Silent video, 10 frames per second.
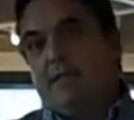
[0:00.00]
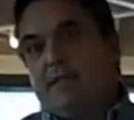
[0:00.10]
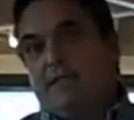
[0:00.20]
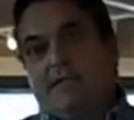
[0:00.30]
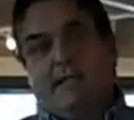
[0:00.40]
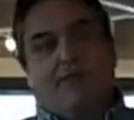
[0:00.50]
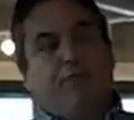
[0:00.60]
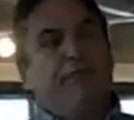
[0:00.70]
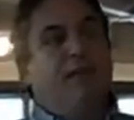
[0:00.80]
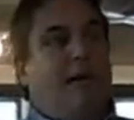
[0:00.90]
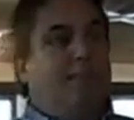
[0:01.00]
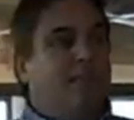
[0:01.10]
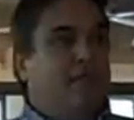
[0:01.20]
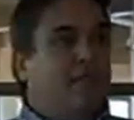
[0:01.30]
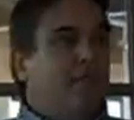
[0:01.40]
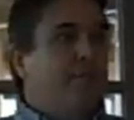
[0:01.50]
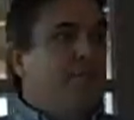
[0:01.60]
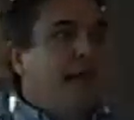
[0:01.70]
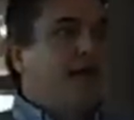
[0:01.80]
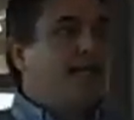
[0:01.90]
You need to get through the obstacle, the
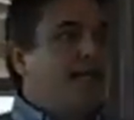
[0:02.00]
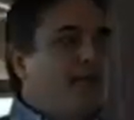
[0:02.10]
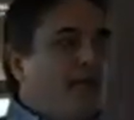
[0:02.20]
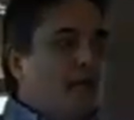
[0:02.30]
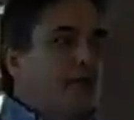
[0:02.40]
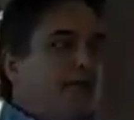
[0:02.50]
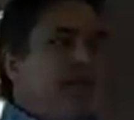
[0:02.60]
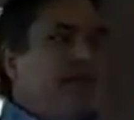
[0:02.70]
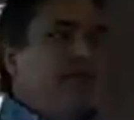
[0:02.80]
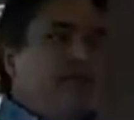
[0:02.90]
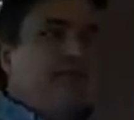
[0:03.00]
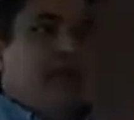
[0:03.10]
blockage, look back in your